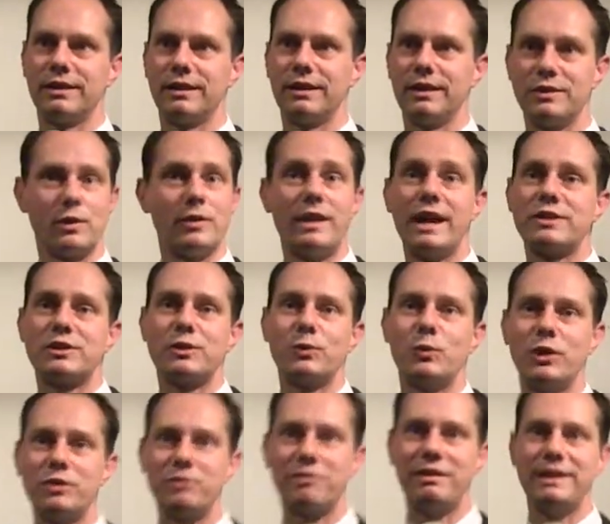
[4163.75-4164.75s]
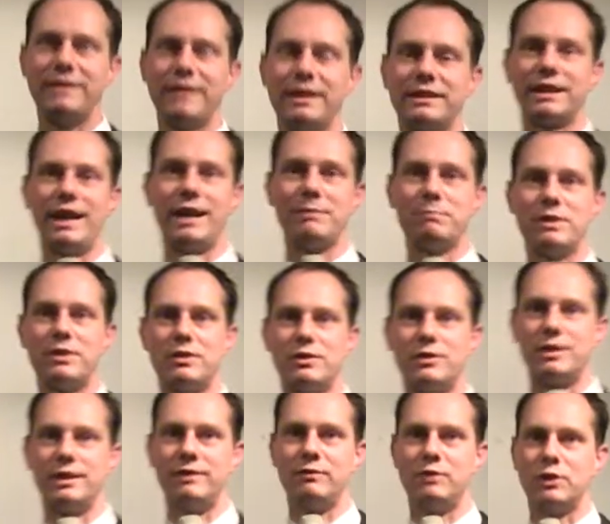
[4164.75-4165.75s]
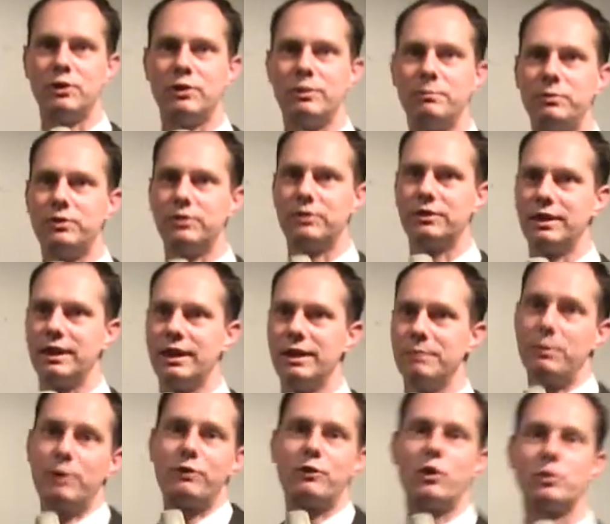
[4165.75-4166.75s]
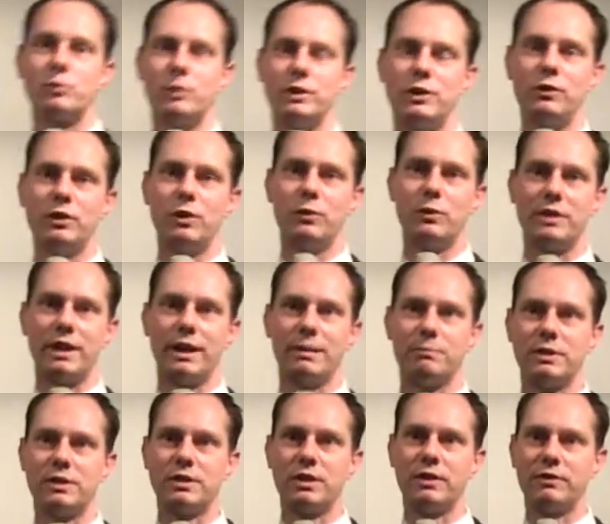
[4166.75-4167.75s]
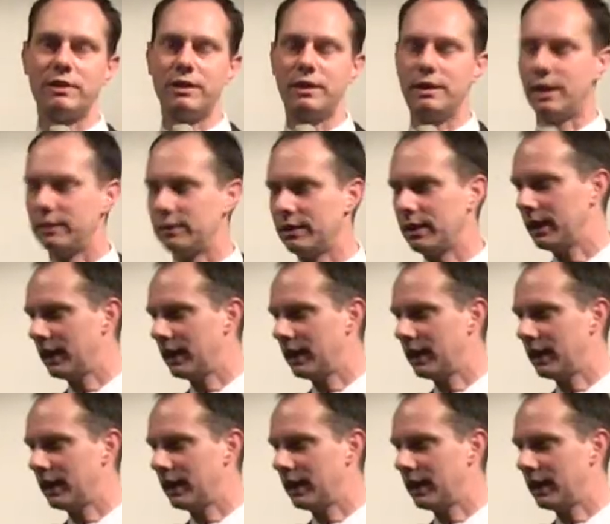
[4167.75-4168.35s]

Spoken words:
So that's the worst thing that can happen to Steve Jobs. But of course, we don't know what happens after that.